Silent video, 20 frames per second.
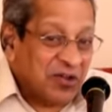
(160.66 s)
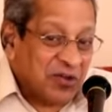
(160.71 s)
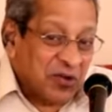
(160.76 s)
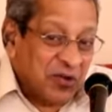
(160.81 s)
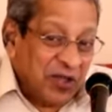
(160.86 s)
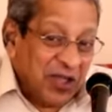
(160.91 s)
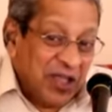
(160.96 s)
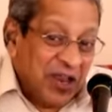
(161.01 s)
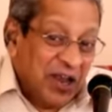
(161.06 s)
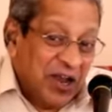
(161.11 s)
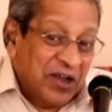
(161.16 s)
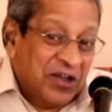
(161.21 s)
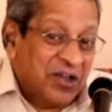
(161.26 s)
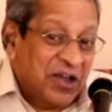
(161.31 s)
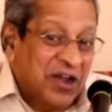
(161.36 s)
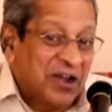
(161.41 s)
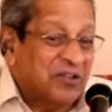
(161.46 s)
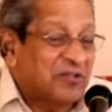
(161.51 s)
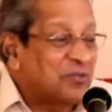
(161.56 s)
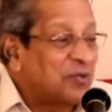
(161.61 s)
To
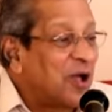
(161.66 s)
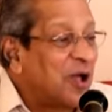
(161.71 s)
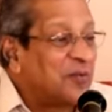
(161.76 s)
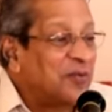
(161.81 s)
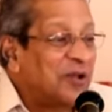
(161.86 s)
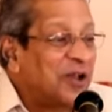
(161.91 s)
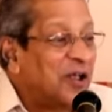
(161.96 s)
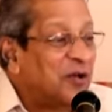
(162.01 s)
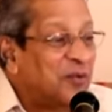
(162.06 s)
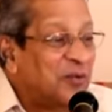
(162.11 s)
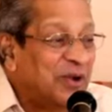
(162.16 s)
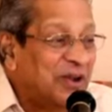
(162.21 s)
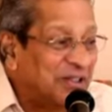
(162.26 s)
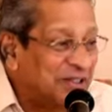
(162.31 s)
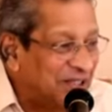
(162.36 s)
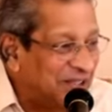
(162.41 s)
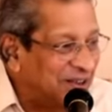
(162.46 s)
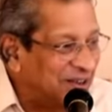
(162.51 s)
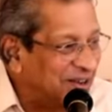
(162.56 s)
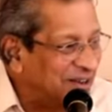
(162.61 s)
irritate Swami now
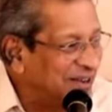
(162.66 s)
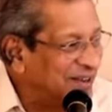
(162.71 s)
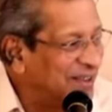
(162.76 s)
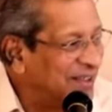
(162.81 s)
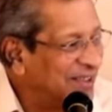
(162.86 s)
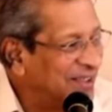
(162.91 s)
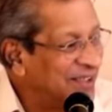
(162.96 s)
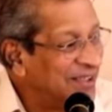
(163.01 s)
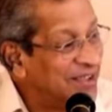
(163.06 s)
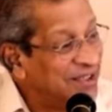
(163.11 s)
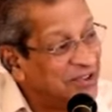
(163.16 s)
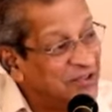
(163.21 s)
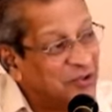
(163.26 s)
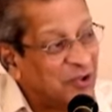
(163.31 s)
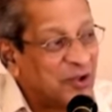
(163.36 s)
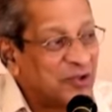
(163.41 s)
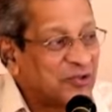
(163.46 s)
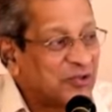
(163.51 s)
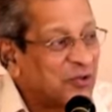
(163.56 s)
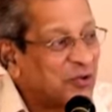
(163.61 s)
and then is
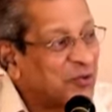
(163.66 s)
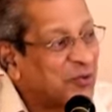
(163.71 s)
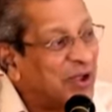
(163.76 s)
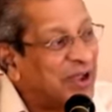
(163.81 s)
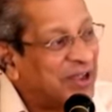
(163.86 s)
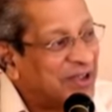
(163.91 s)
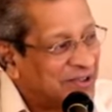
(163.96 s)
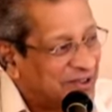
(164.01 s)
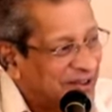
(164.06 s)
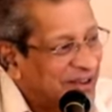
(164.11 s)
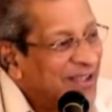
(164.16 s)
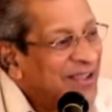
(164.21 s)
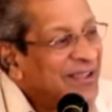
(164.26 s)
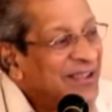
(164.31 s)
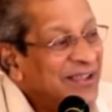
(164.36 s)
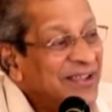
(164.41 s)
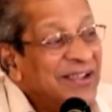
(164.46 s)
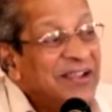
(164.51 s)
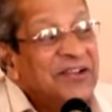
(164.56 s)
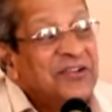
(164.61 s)
also quite
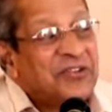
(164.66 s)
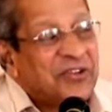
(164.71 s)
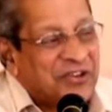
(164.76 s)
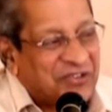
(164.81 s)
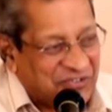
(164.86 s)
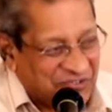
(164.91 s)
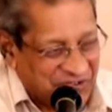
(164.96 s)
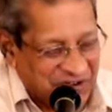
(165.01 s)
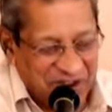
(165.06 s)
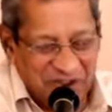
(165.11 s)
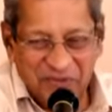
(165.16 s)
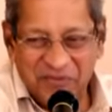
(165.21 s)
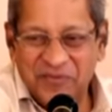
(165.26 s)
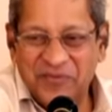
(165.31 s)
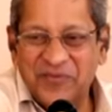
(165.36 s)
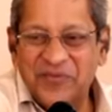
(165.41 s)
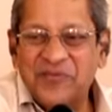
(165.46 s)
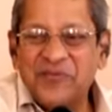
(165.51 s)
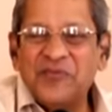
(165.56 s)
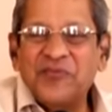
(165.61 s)
interesting,
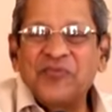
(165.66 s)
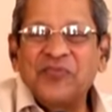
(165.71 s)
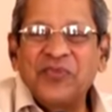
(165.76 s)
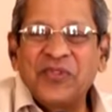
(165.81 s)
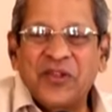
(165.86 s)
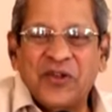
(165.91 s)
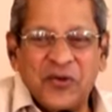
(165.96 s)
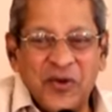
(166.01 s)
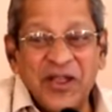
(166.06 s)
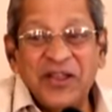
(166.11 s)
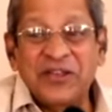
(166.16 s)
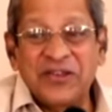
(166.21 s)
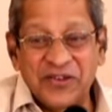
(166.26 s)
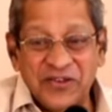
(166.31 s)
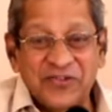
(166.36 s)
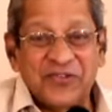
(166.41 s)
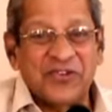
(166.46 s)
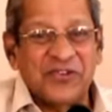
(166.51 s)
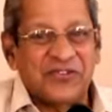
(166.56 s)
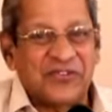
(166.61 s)
quite
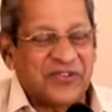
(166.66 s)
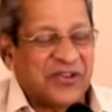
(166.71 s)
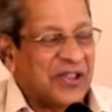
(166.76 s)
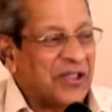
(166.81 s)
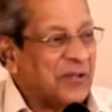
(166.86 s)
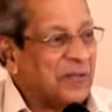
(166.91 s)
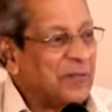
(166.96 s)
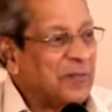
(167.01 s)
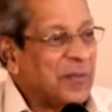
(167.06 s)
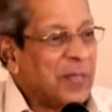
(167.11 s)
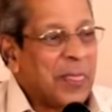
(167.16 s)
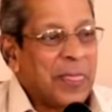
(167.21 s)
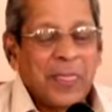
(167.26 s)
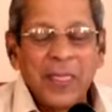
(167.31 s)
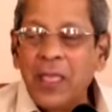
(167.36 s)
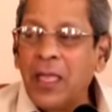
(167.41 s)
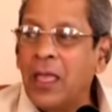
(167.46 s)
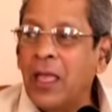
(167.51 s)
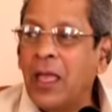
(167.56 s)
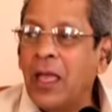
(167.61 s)
interesting.
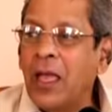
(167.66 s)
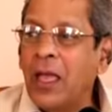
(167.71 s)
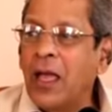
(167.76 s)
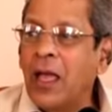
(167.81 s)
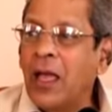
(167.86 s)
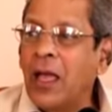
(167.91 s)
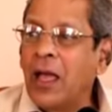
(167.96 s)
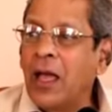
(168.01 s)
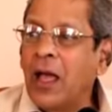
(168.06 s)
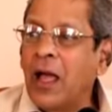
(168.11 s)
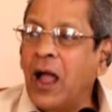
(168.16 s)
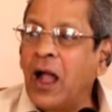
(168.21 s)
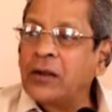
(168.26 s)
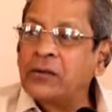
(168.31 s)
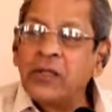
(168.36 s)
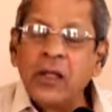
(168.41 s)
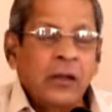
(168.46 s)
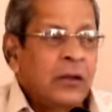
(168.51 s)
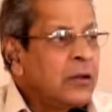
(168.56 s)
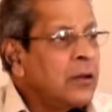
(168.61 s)

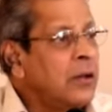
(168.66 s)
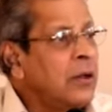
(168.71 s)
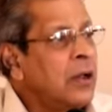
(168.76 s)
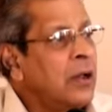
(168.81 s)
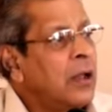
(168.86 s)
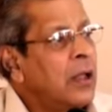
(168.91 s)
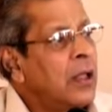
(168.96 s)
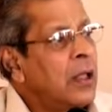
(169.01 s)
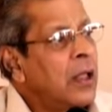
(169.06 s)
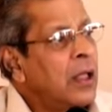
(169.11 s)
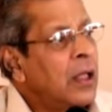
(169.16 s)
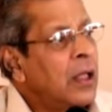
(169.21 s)
And then